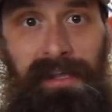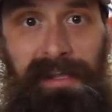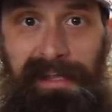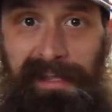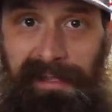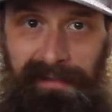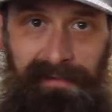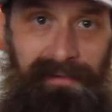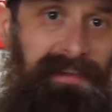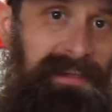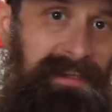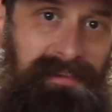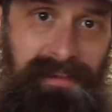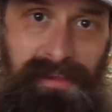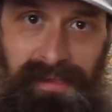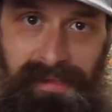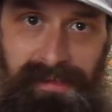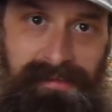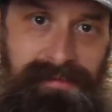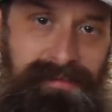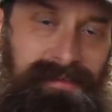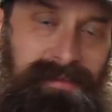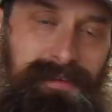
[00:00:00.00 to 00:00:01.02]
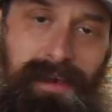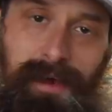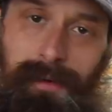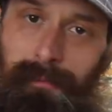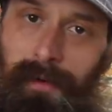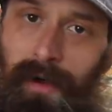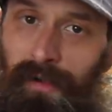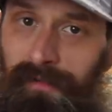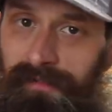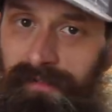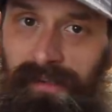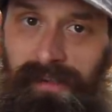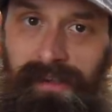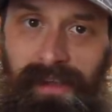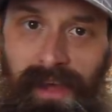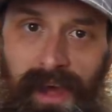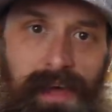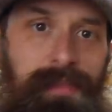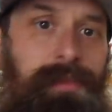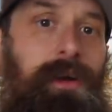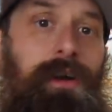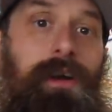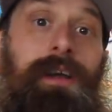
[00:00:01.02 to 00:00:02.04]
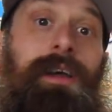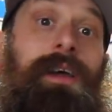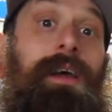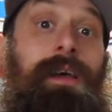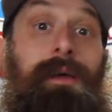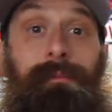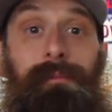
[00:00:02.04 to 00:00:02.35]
killing the ECM altogether.